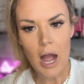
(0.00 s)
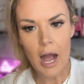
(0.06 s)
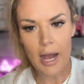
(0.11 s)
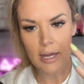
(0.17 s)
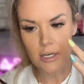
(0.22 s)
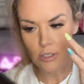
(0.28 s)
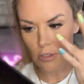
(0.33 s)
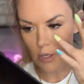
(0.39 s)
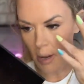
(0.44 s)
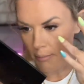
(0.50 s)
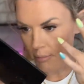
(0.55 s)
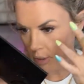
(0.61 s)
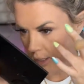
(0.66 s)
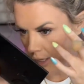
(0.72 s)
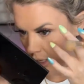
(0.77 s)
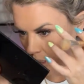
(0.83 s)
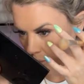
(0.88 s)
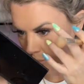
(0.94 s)
I do not
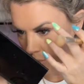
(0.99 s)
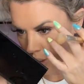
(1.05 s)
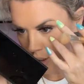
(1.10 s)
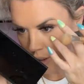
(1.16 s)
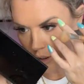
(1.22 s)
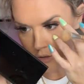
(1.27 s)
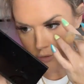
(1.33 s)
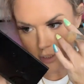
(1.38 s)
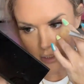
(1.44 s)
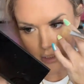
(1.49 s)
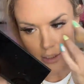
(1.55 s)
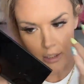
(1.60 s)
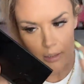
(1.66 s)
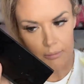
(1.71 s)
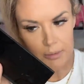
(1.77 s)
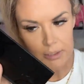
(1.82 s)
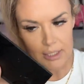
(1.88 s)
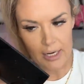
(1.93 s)
put any product right
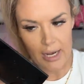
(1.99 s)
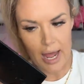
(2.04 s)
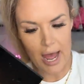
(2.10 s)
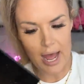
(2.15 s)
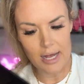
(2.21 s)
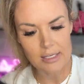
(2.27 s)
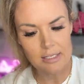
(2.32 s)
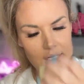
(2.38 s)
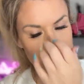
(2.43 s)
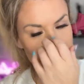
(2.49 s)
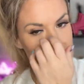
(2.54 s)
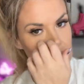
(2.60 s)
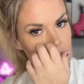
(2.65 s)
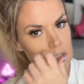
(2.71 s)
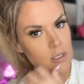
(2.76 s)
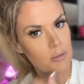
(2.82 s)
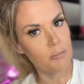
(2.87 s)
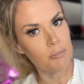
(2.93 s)
there, but then as I
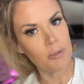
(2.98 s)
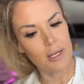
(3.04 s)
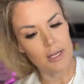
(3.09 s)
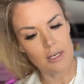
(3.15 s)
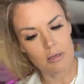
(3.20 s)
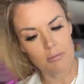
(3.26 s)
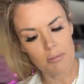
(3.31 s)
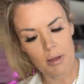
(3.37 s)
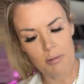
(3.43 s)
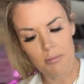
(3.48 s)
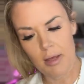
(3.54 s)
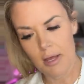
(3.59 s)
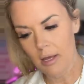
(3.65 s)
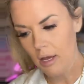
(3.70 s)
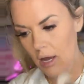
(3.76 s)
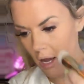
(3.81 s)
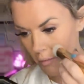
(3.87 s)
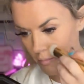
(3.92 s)
start to blend my
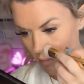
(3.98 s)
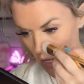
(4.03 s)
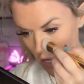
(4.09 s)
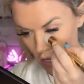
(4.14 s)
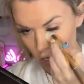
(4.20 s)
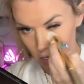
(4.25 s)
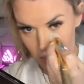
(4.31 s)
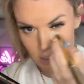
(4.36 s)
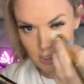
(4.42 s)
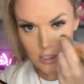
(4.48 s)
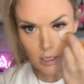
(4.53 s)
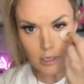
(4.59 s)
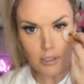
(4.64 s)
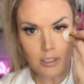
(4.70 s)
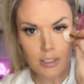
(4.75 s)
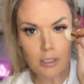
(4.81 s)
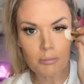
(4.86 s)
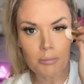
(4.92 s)
makeup, it
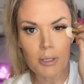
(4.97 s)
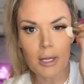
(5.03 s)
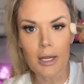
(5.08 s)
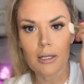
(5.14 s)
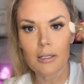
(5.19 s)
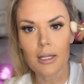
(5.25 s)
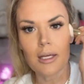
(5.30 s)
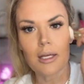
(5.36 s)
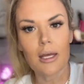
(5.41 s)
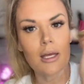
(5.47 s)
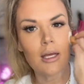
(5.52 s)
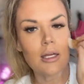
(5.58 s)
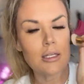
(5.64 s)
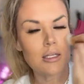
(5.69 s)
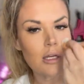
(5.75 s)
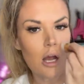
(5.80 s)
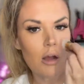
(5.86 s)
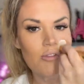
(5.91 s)
starts to blend. Like, it
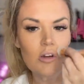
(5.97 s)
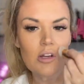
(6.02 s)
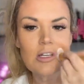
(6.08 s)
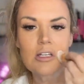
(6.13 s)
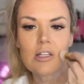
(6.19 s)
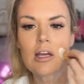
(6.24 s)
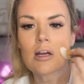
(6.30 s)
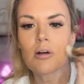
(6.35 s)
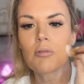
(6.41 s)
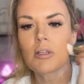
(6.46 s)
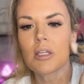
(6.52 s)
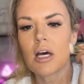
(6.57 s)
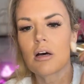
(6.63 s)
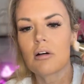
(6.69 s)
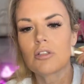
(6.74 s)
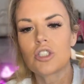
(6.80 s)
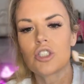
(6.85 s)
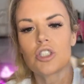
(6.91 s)
gets coverage there
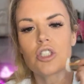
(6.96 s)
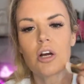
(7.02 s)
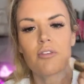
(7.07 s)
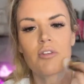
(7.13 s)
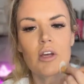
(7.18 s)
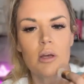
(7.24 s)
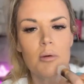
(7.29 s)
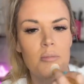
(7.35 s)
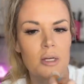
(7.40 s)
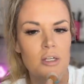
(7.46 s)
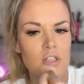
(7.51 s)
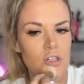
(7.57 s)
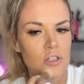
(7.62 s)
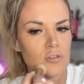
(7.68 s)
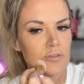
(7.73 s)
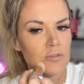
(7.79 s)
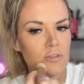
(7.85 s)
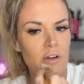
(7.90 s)
without shoving a
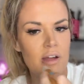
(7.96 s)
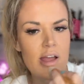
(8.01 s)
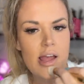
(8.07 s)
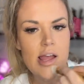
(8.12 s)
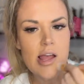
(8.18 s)
bunch of